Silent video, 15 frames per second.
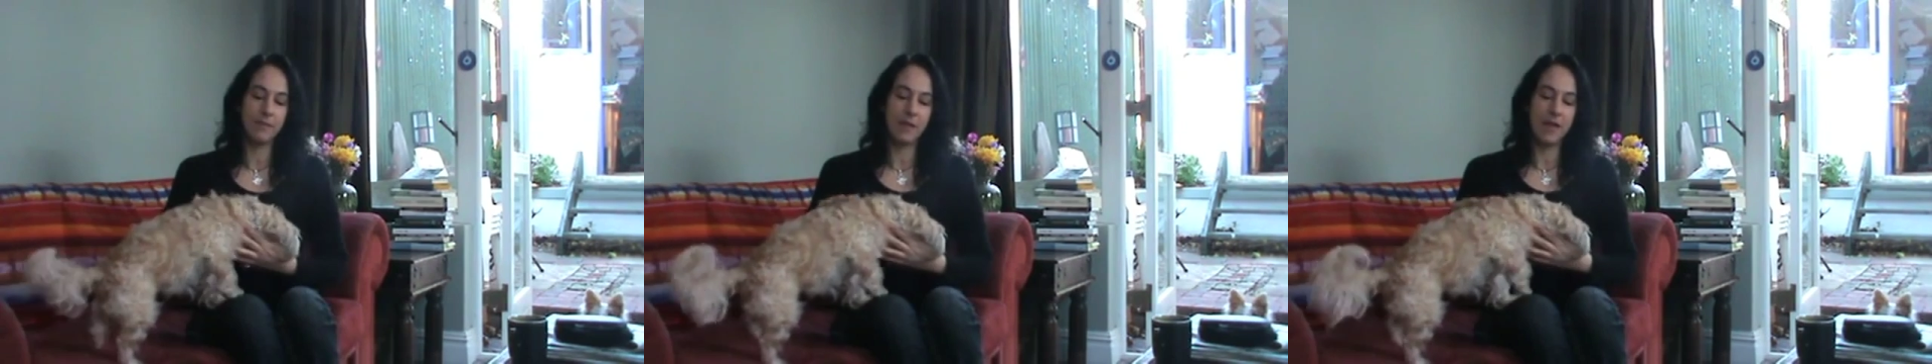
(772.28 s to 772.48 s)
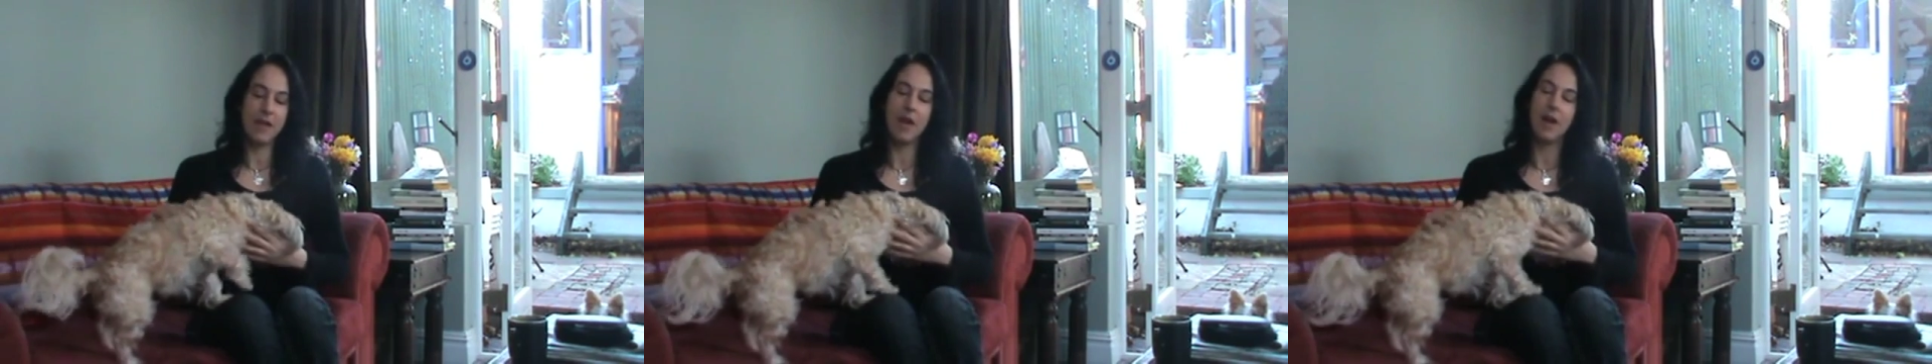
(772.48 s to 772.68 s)

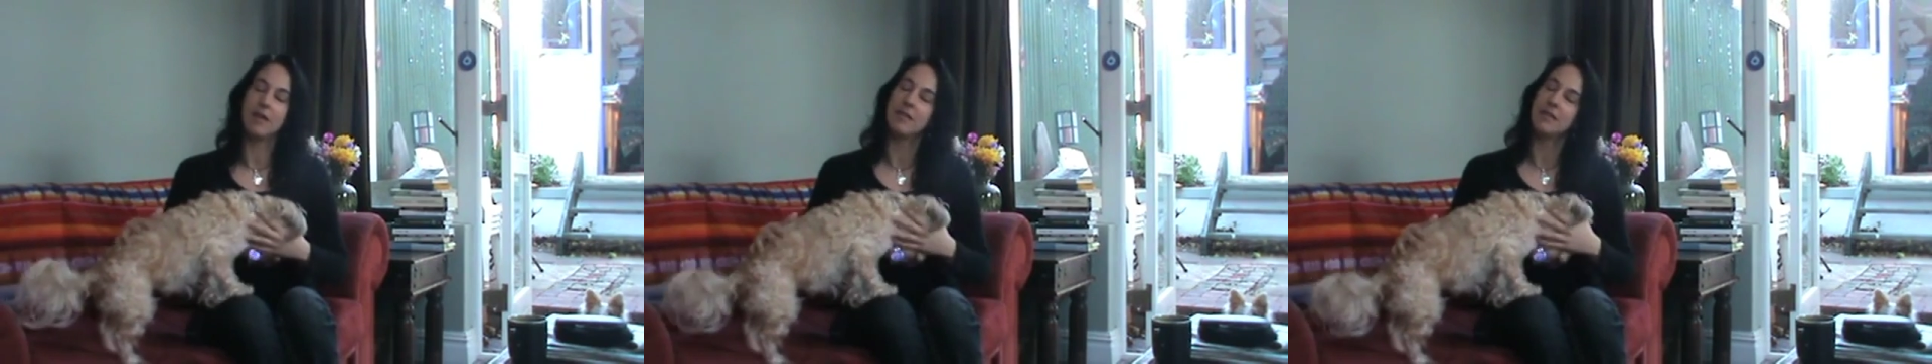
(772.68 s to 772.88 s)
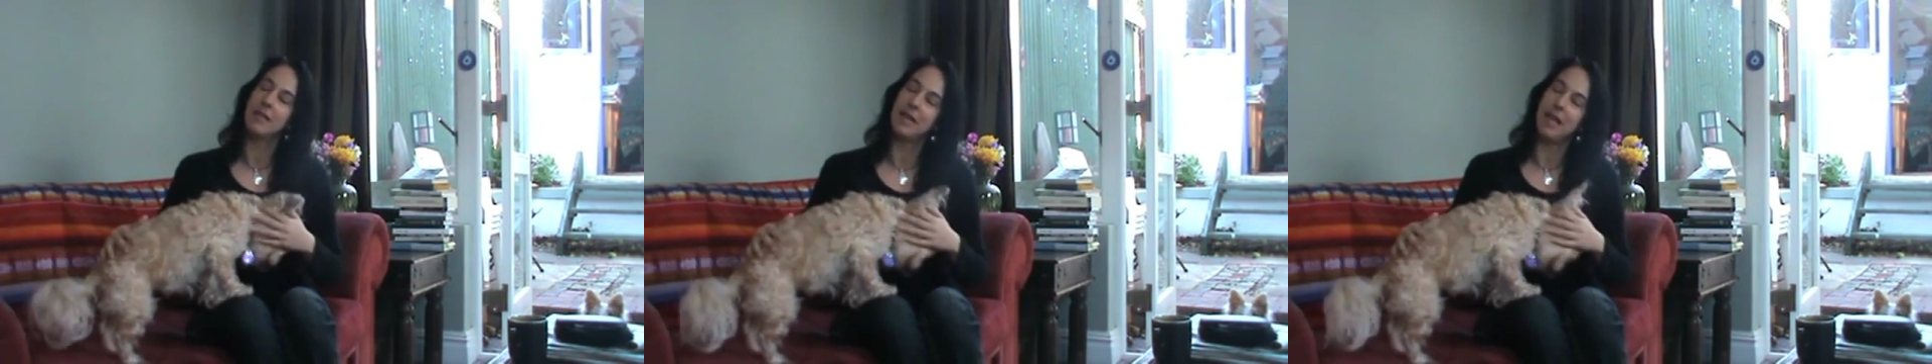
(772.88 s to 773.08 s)
he
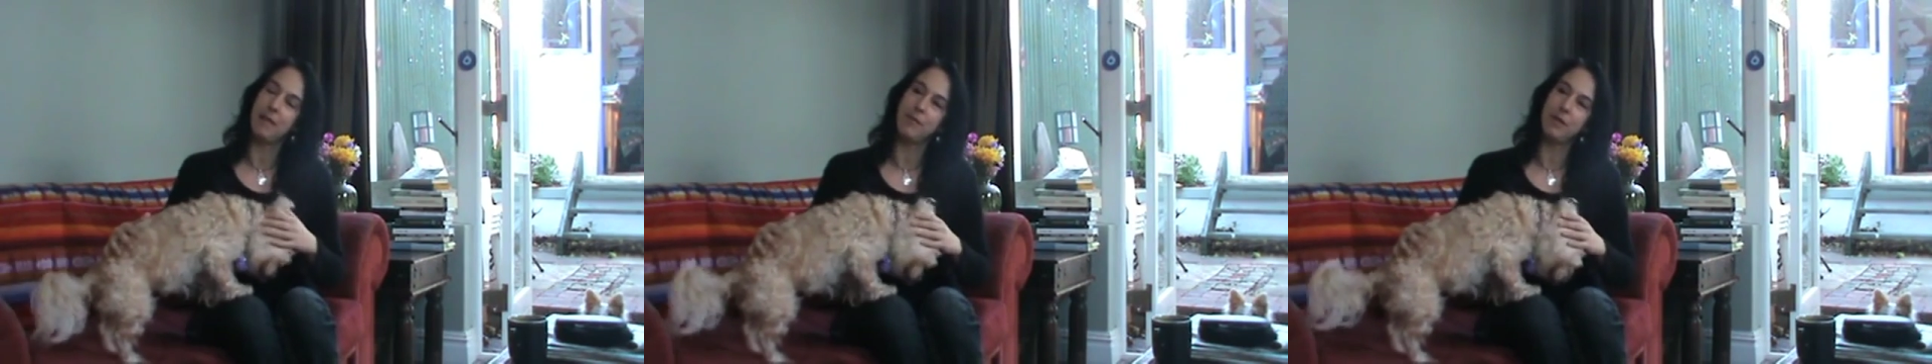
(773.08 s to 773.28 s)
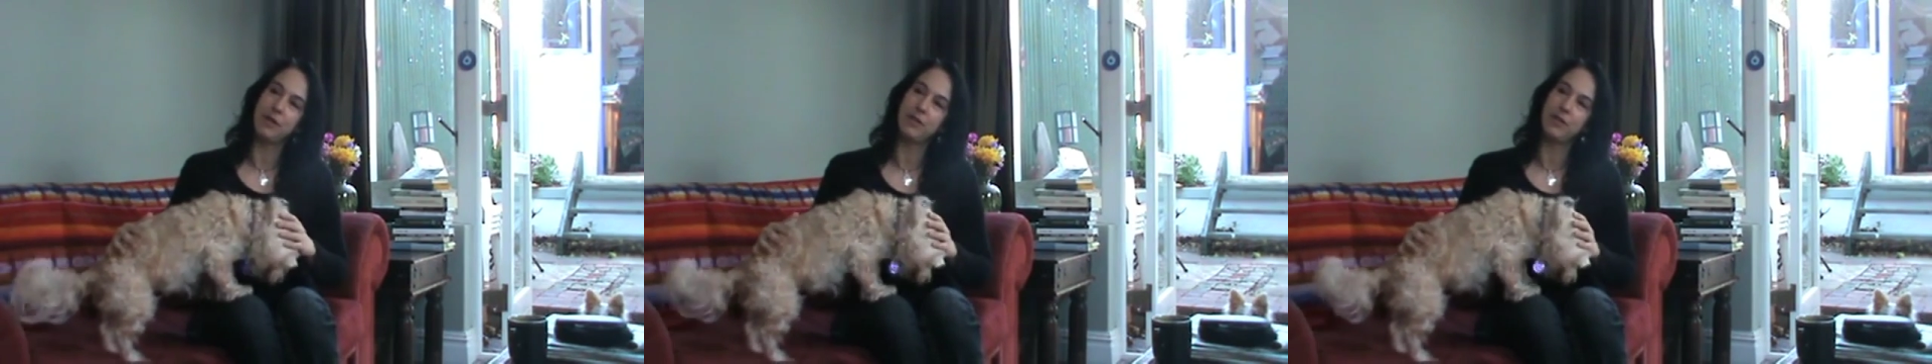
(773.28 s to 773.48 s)
asked the
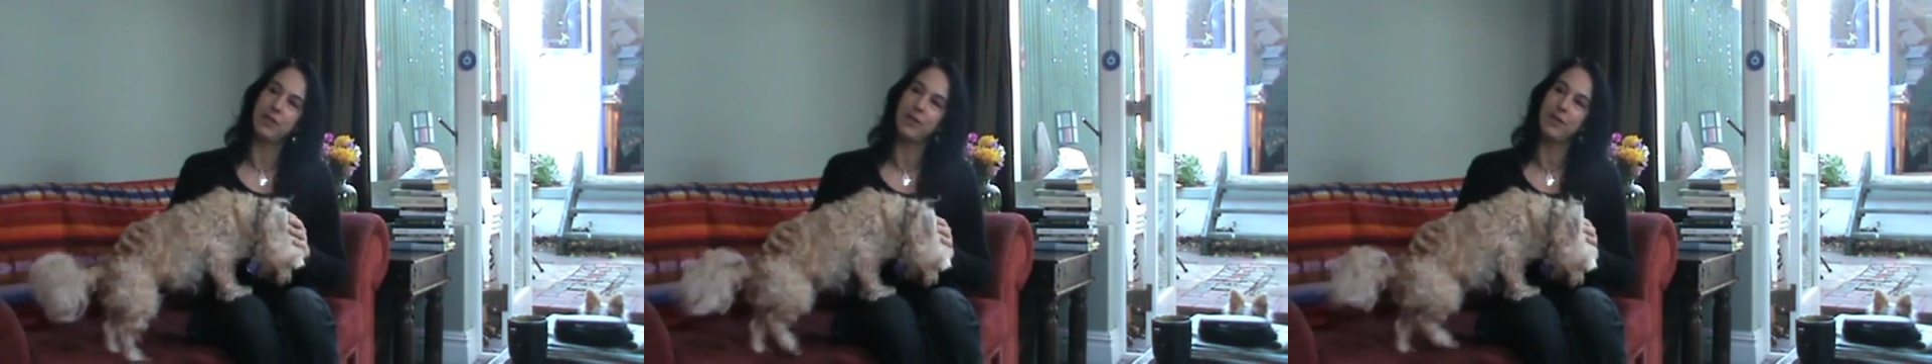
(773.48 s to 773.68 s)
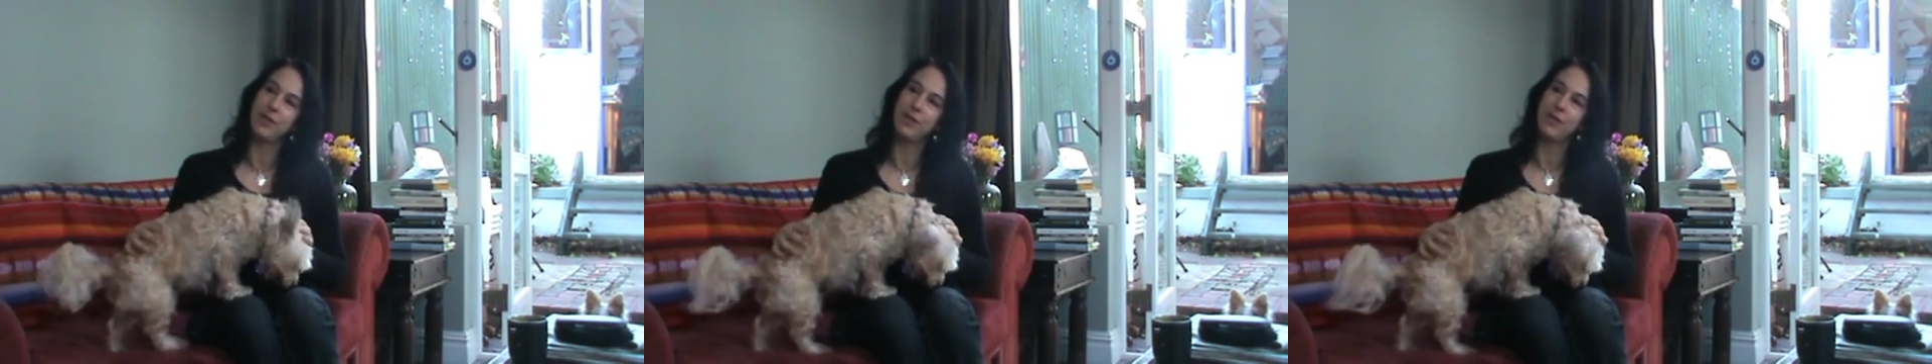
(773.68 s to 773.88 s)
labourer
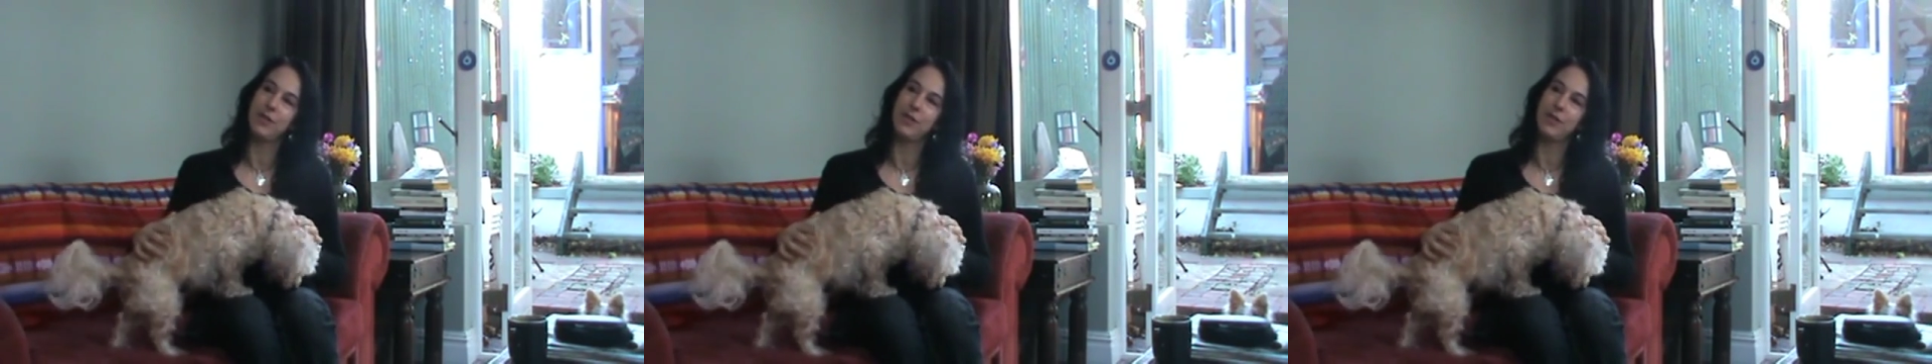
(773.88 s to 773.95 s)
to